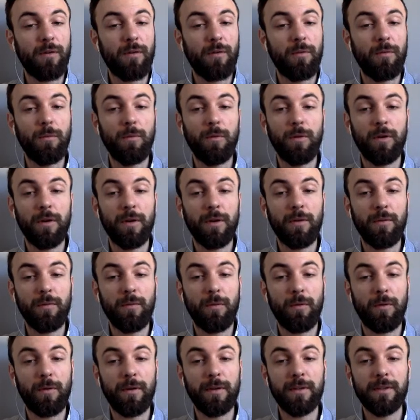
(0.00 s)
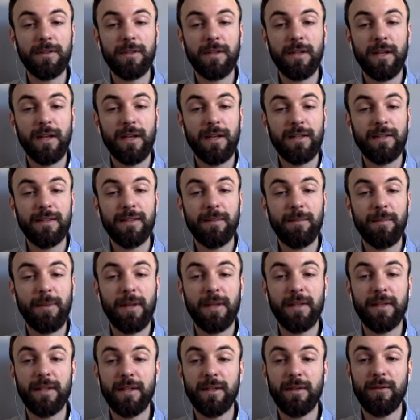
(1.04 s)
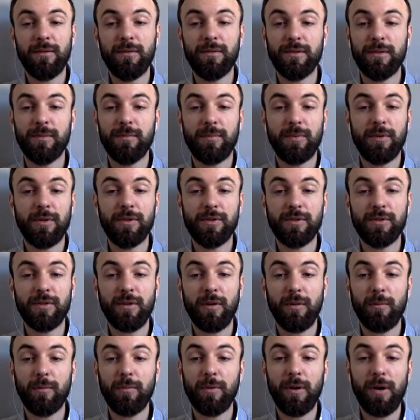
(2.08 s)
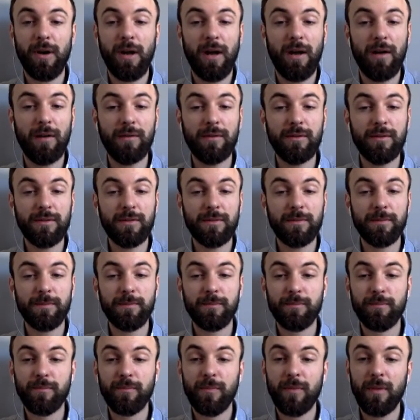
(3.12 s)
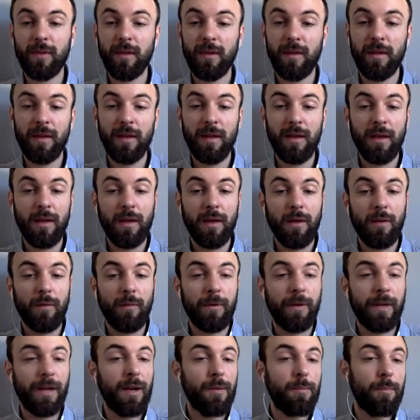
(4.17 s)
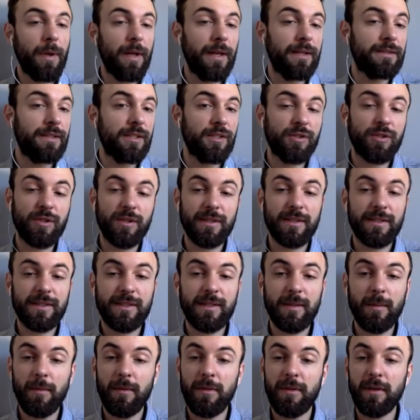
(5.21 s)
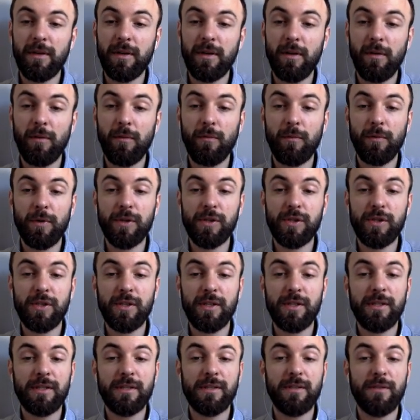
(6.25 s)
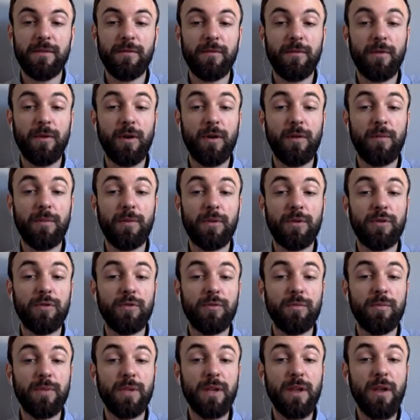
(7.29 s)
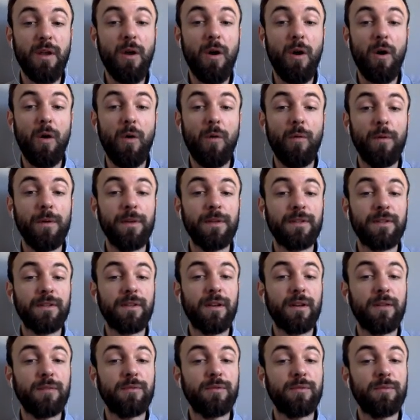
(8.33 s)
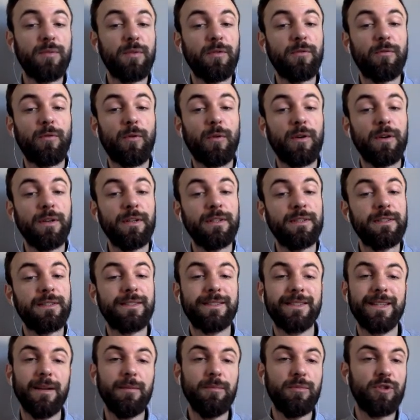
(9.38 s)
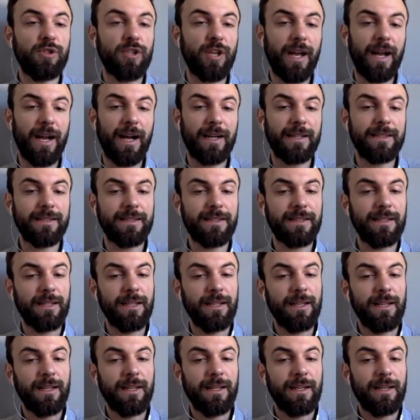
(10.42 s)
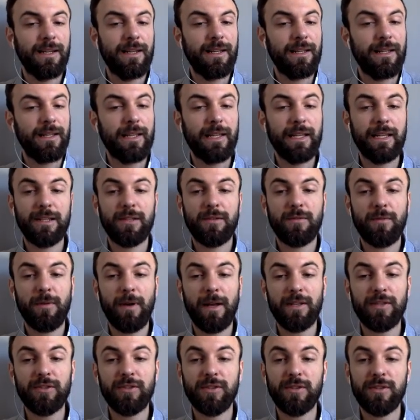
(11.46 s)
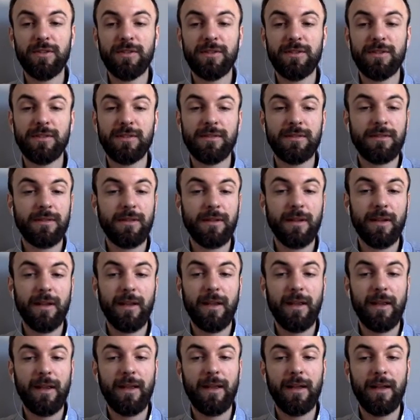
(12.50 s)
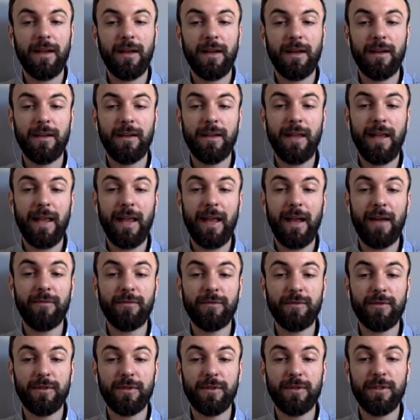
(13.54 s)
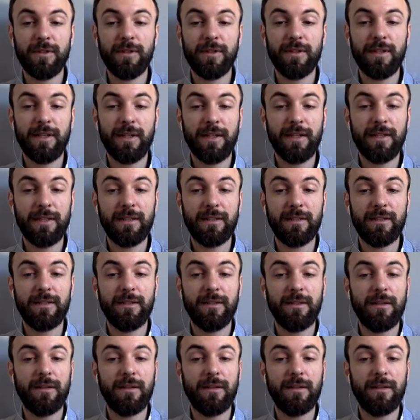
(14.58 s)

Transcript: were and weren't, depending on the personal pronouns, we gotta pay attention to something, which is the verb to be always comes before the subject in questions and after in